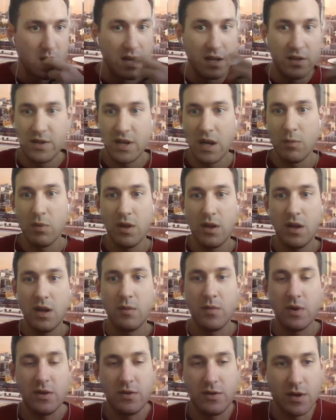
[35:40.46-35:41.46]
double the
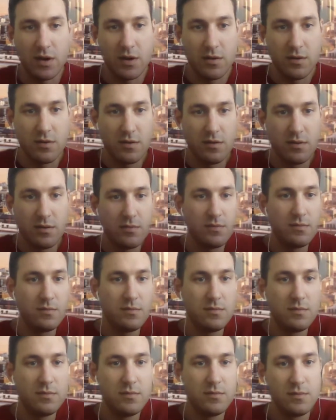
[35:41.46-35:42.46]
number. So,
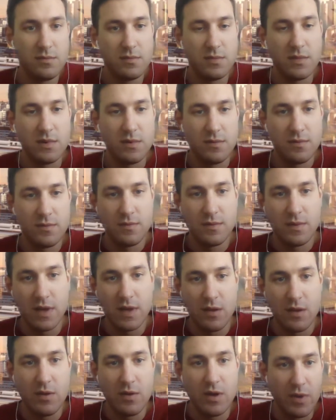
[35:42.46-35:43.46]

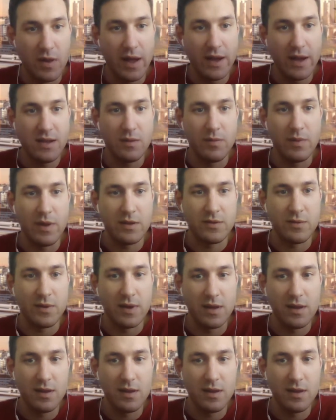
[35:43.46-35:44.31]
and we liked him last week.